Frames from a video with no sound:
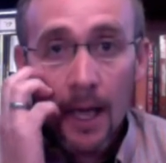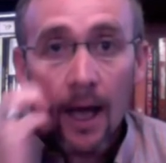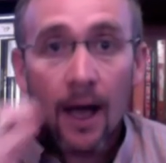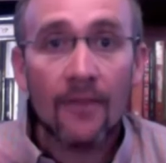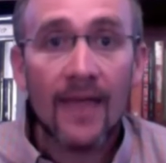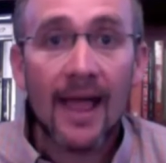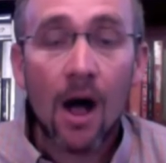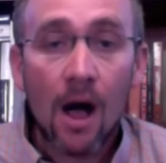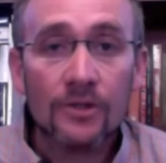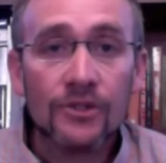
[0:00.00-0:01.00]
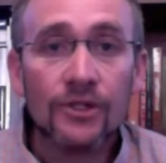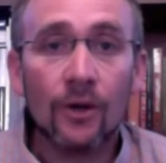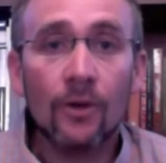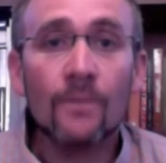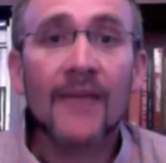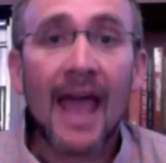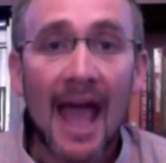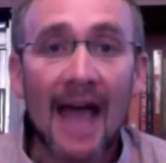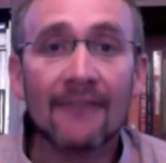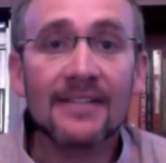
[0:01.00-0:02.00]
Uh, they also
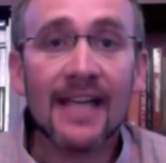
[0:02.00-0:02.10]
have to